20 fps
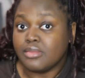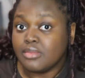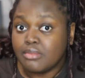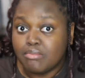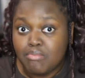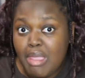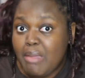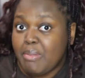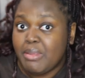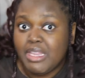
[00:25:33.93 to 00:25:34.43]

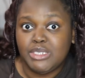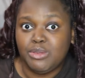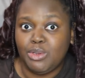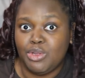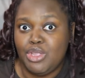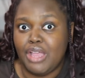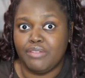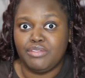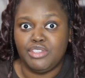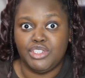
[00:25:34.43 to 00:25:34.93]
Maybe that's what
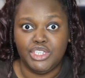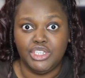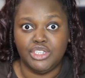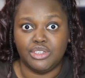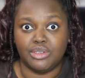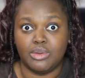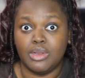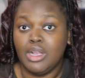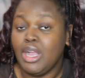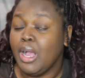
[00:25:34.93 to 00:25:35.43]
you have to
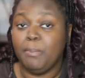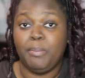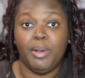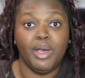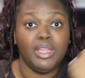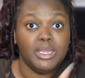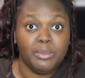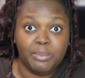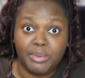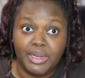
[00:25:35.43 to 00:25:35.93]
do.
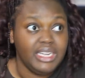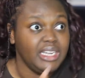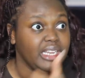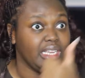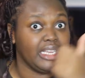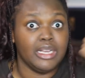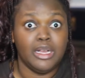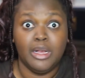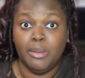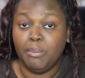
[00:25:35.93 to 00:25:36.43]
Pull a
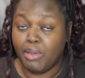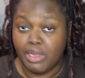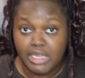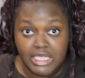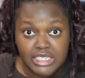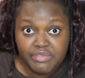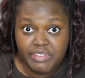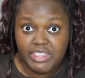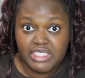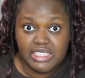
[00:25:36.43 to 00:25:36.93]
Brittany, pull
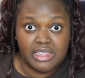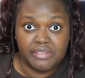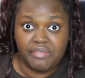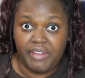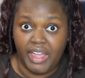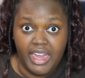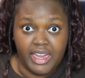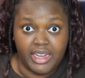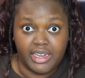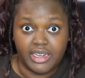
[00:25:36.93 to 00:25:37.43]
his feet to the
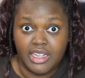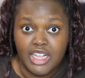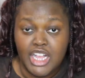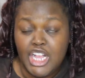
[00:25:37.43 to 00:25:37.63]
fire.